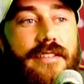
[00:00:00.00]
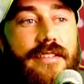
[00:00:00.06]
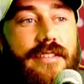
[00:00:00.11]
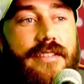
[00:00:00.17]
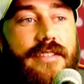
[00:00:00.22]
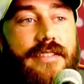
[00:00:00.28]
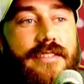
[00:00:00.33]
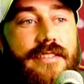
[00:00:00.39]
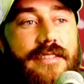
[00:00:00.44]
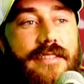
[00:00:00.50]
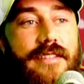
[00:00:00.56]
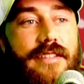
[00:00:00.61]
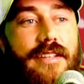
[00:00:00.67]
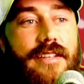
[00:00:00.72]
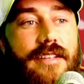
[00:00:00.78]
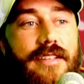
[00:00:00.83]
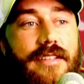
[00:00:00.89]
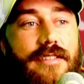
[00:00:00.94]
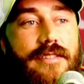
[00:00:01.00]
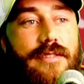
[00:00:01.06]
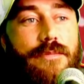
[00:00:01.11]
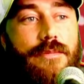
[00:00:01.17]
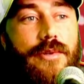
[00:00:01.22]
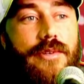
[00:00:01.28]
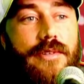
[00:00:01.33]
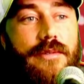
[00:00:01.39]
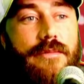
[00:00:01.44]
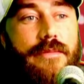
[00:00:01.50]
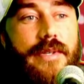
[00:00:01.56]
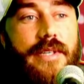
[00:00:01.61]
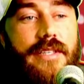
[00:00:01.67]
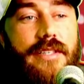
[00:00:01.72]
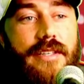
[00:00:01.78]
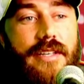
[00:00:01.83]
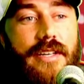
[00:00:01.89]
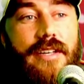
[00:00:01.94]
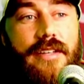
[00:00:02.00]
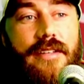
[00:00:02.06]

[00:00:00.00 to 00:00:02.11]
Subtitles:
is the sport, but yeah.